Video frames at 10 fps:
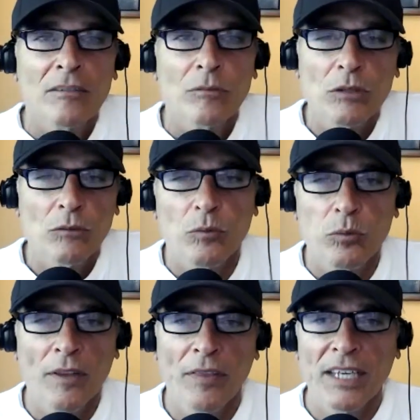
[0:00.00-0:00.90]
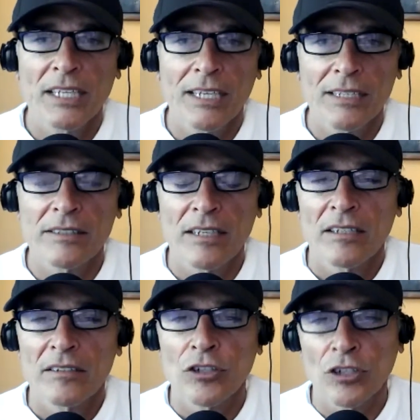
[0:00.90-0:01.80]
Well, one thing is
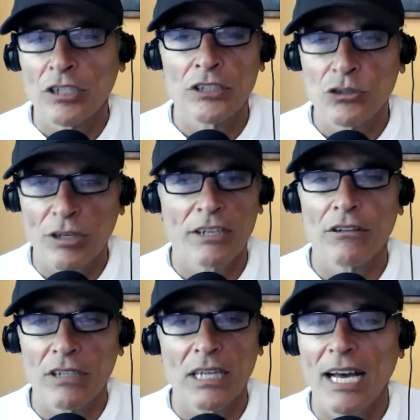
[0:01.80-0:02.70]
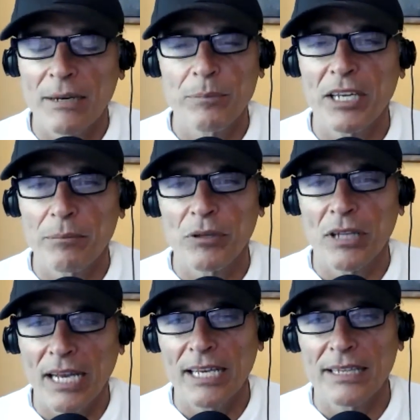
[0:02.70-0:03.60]
you're going to trigger a lot of
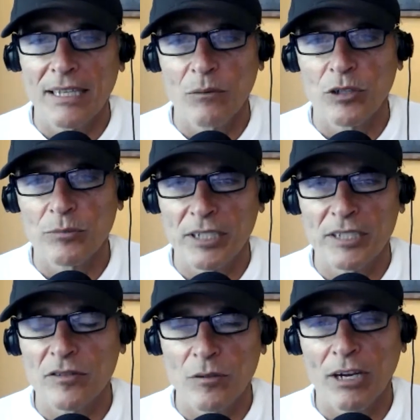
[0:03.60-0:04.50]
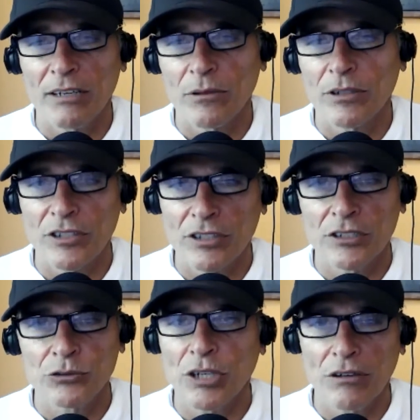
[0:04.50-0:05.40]
people. I hate that word, but it's the right word. You're going
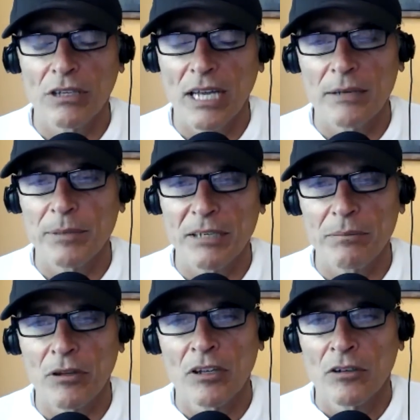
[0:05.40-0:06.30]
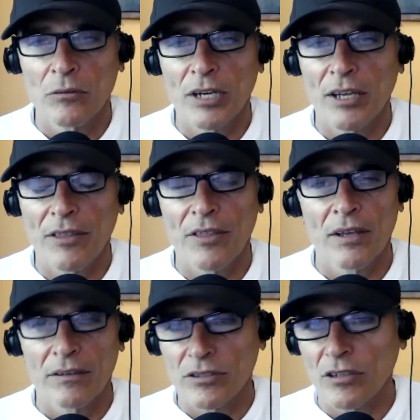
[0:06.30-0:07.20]
to trigger a lot of people with
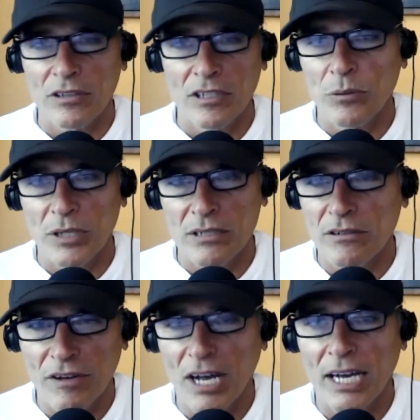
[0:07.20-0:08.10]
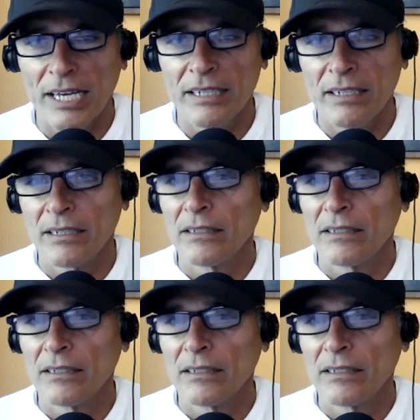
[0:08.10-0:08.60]
certainly with divine,